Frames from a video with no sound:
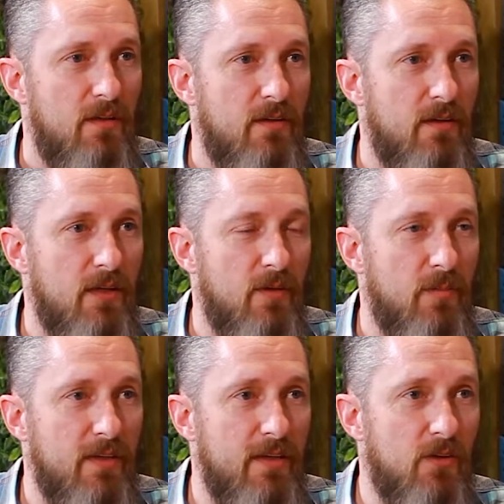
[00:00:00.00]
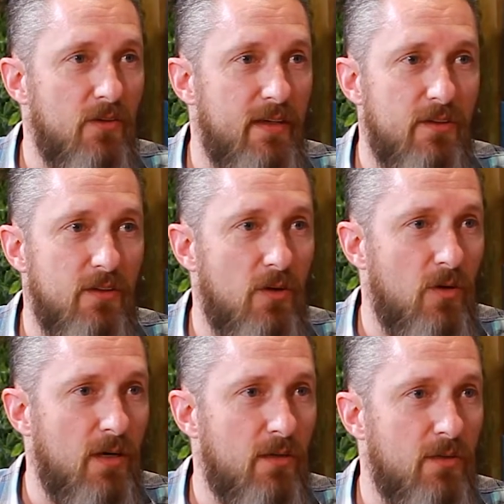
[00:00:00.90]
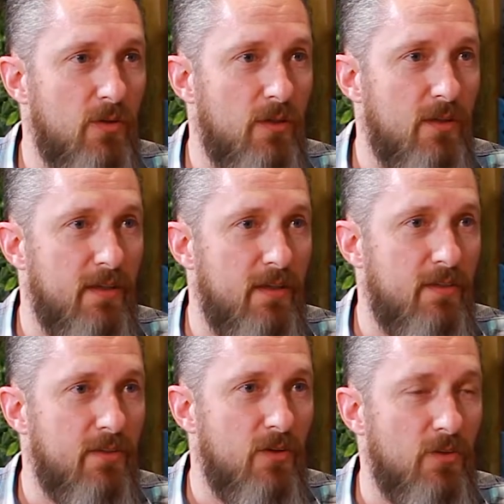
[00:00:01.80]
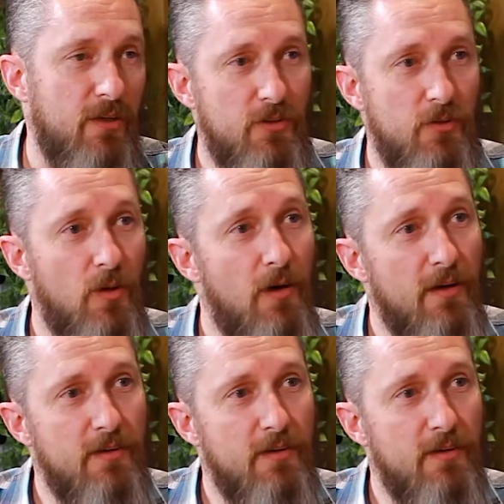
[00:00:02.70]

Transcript: Um, and they don't need to know how to do it. They need to yeah. know that you know how